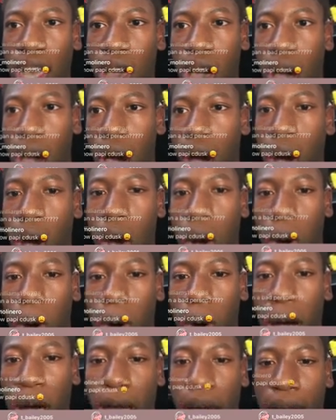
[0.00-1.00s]

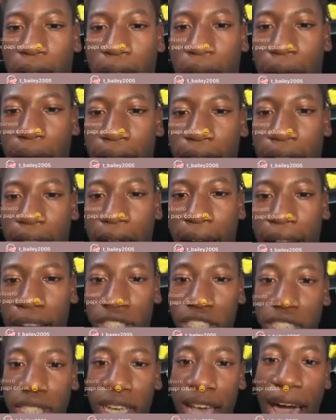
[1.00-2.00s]
"Oh, I
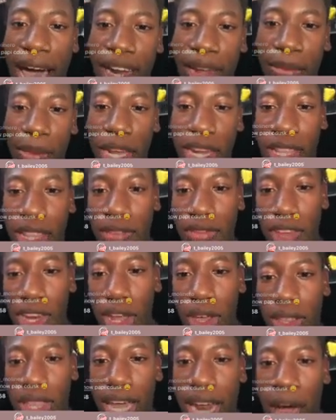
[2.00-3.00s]
actually had a bit in the
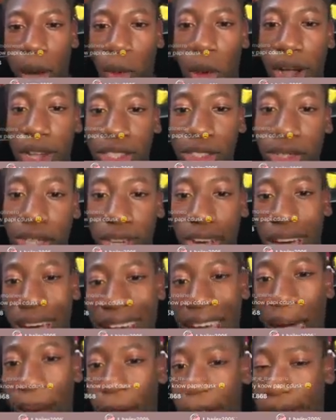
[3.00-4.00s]
video that I wanted you to
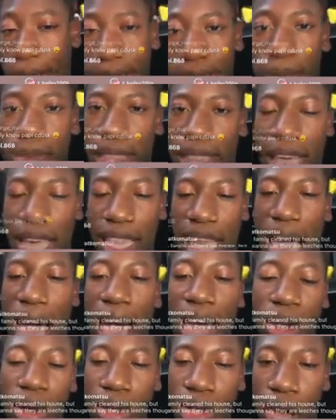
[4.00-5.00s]
cut out," or something like that.
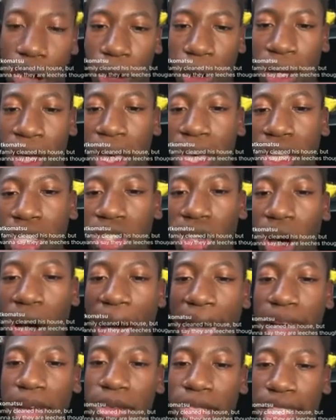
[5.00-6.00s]
I don't know. So
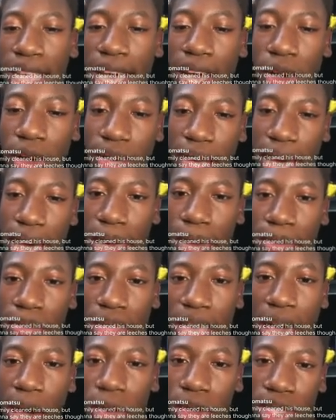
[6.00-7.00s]
I was like, okay,
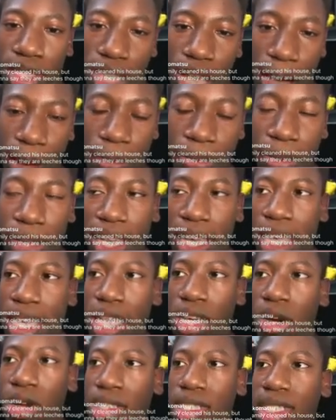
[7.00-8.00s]
yeah, what's up?
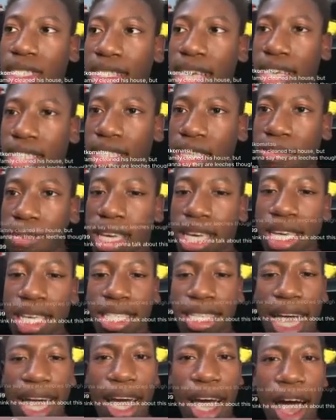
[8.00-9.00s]
He says to me,
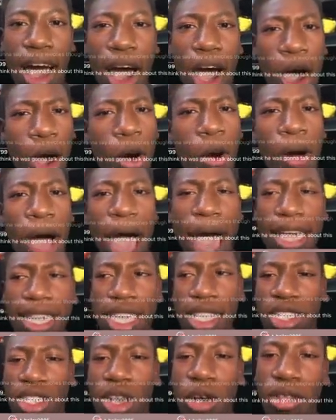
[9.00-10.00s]
he's like, "Oh, I
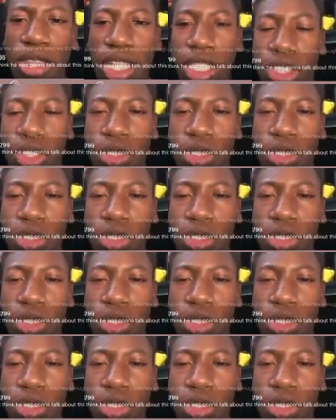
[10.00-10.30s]
didn't know that